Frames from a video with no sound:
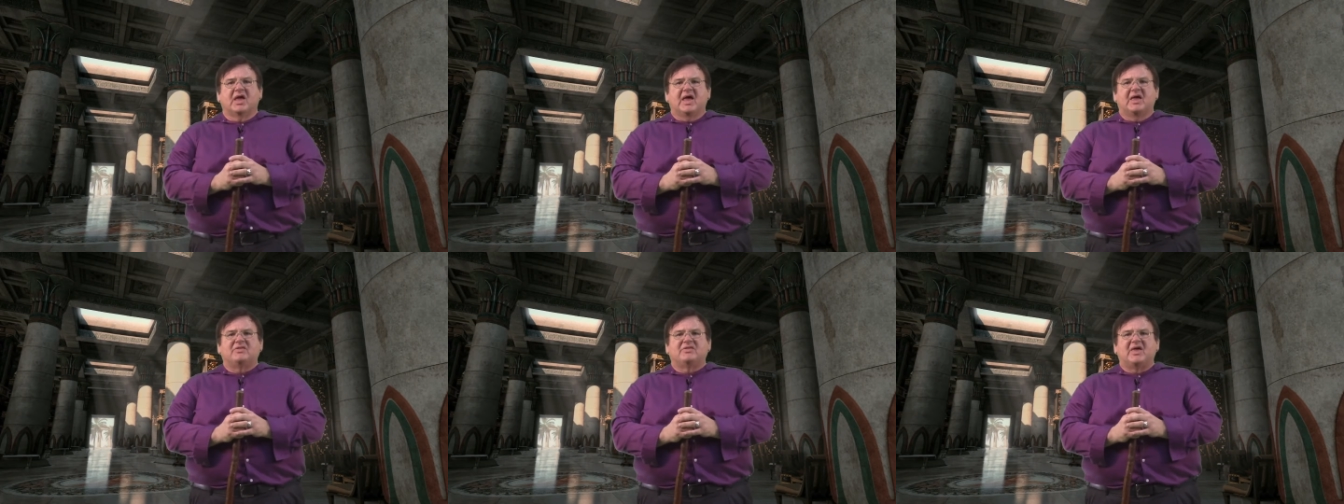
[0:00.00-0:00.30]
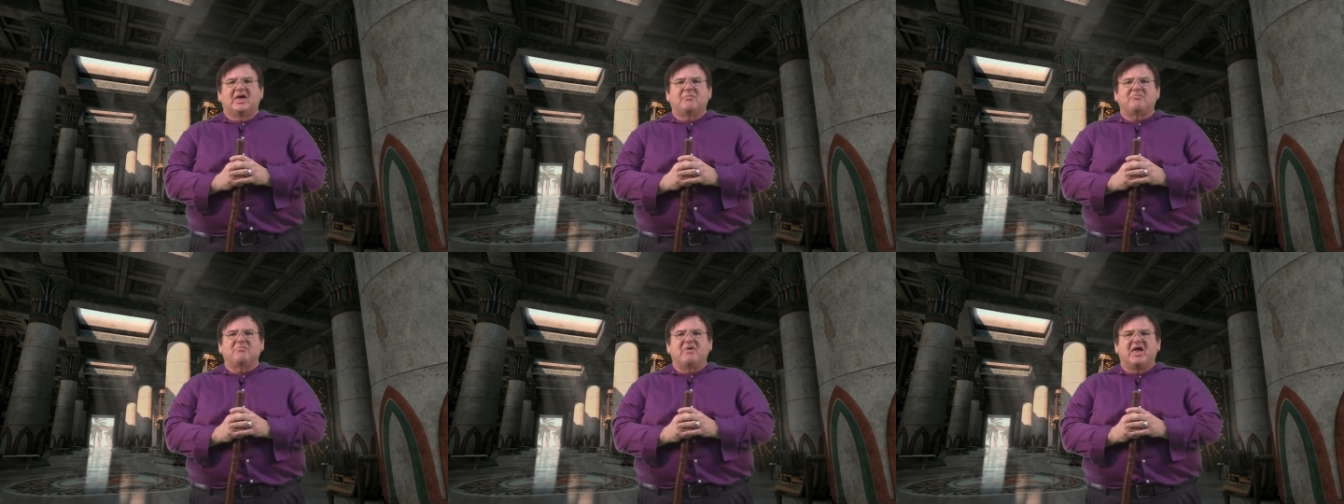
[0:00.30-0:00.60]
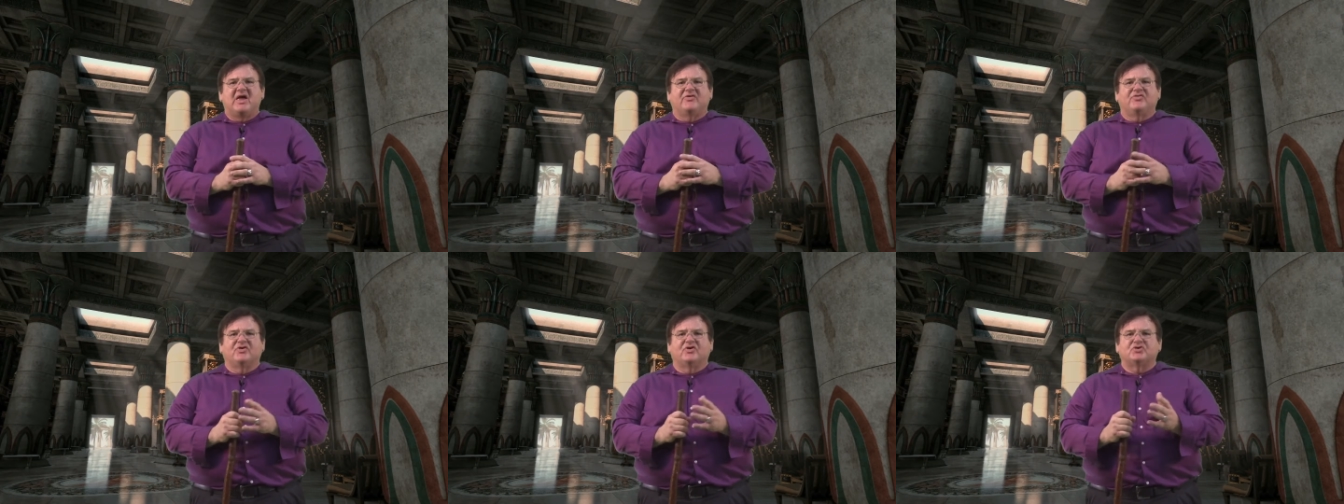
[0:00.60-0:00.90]
and they
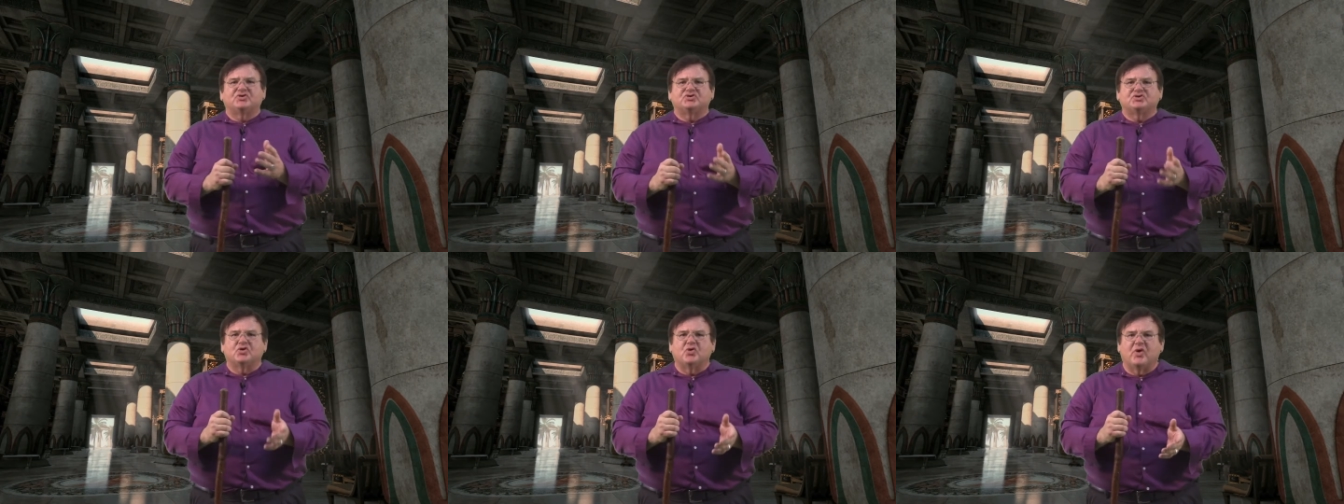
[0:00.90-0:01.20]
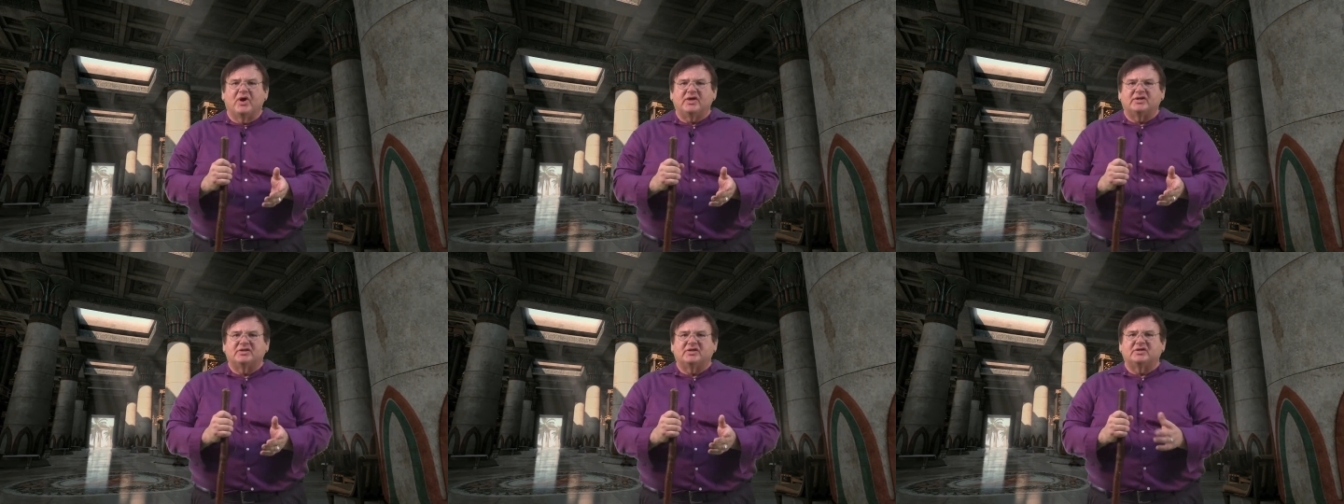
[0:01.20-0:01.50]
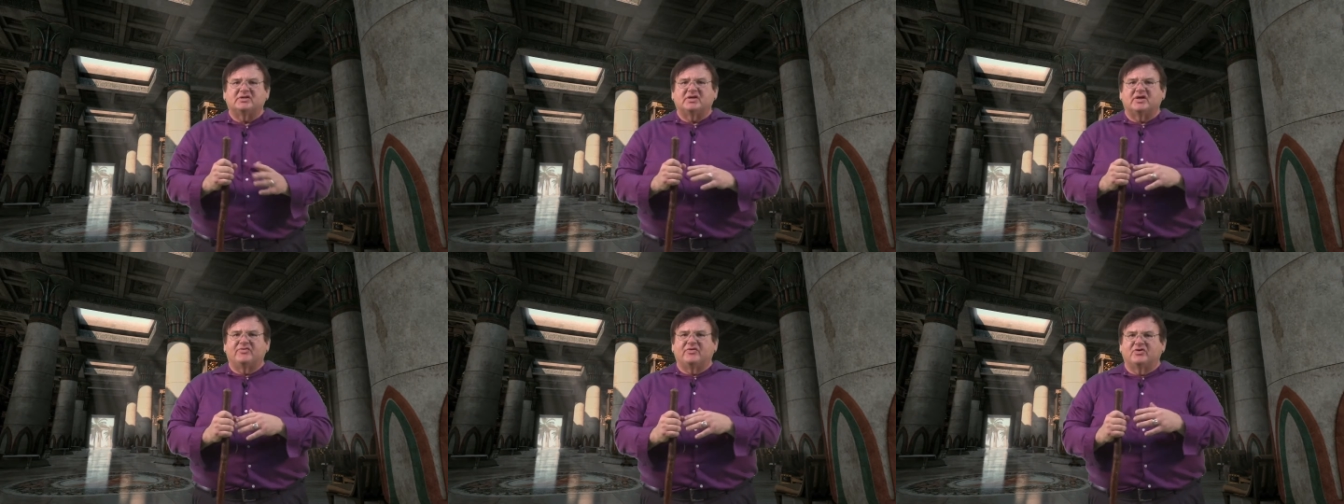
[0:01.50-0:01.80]
make their
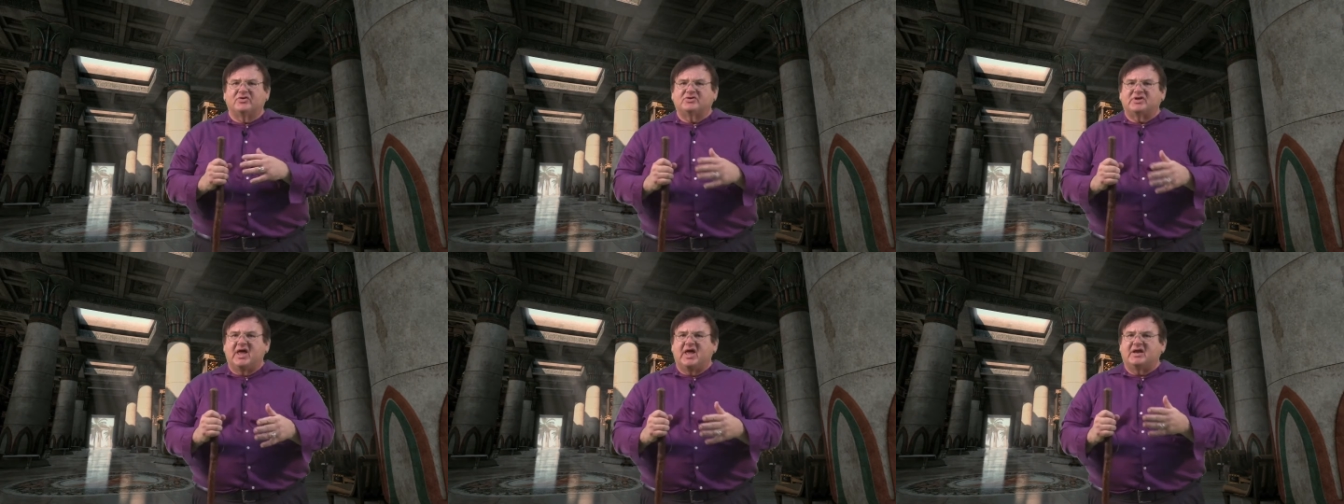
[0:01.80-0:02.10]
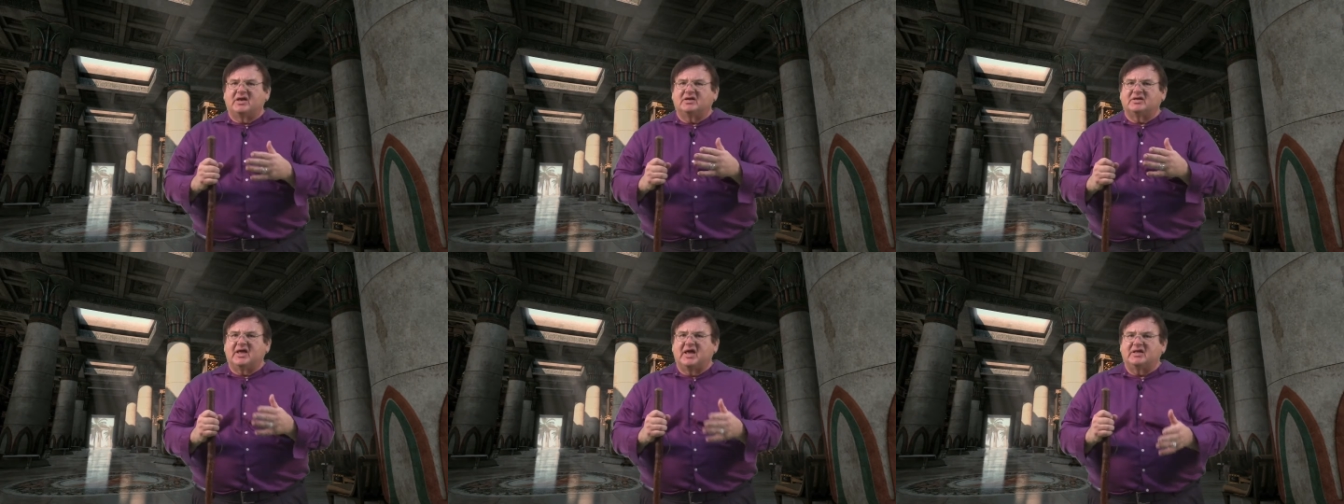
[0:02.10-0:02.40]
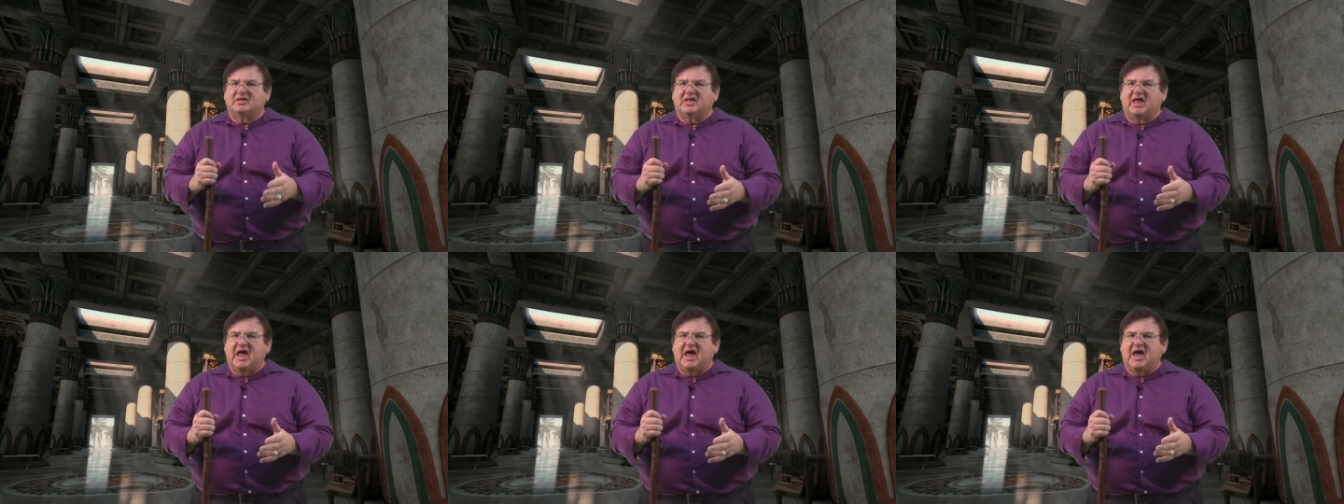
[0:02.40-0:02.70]
choices in their day to
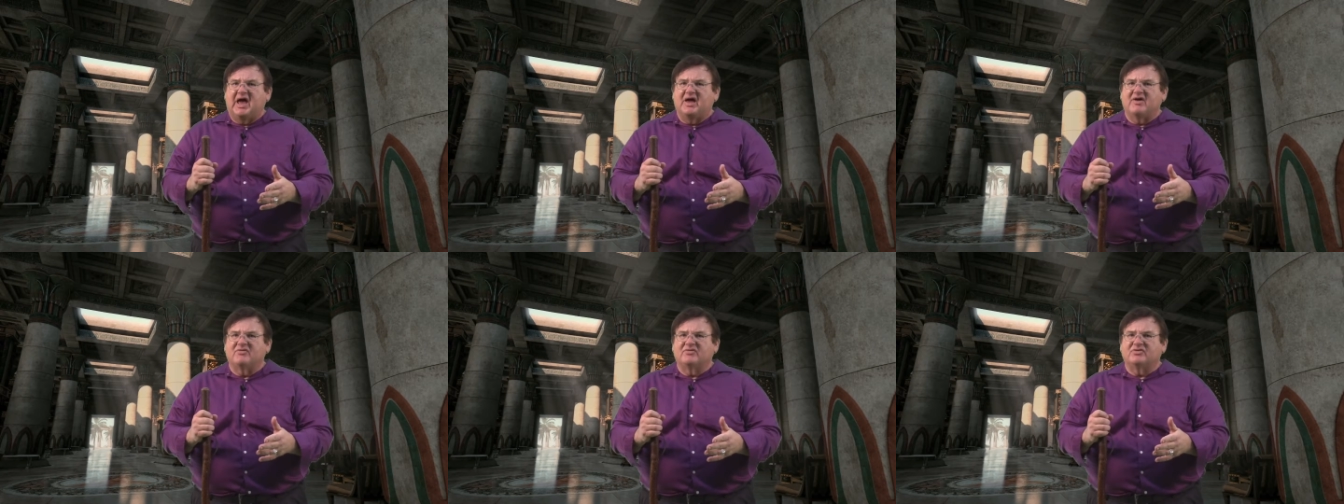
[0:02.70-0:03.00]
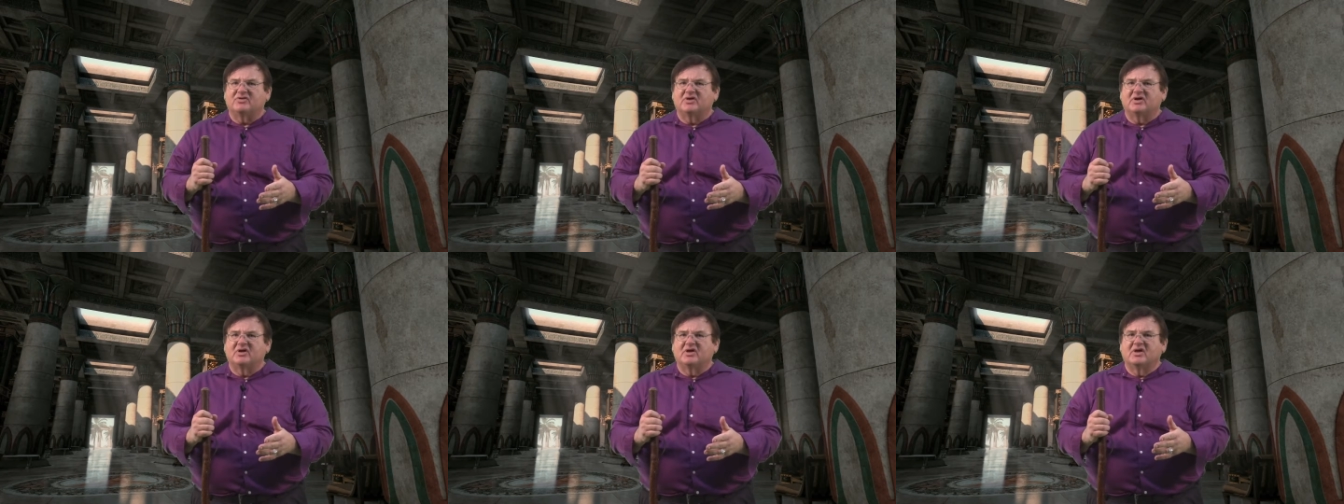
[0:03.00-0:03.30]
day lives